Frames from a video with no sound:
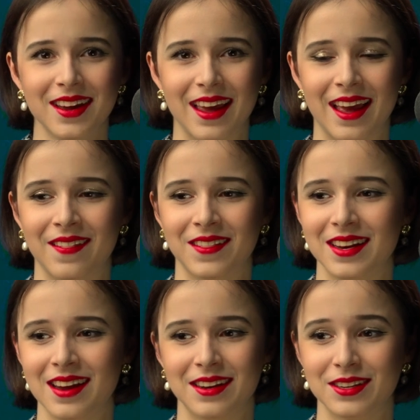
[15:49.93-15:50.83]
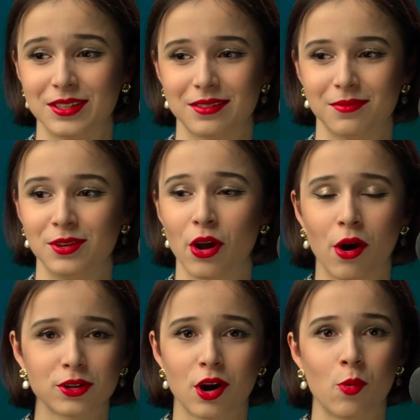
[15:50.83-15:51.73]
and that it is
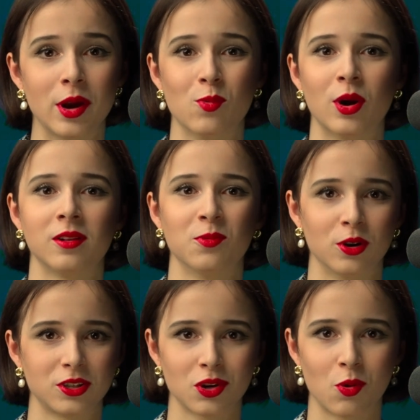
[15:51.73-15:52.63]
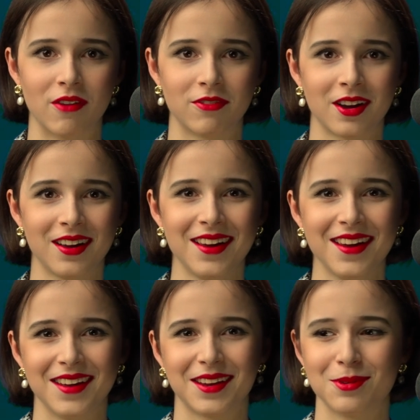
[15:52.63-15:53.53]
not going well whatsoever.
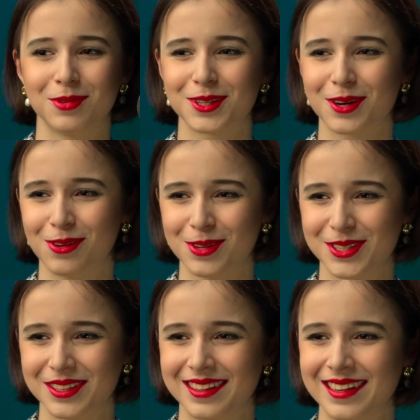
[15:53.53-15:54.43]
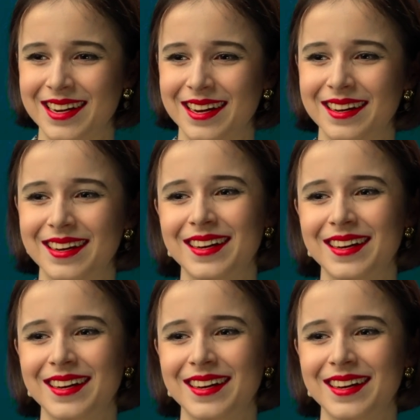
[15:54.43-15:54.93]
He was constantly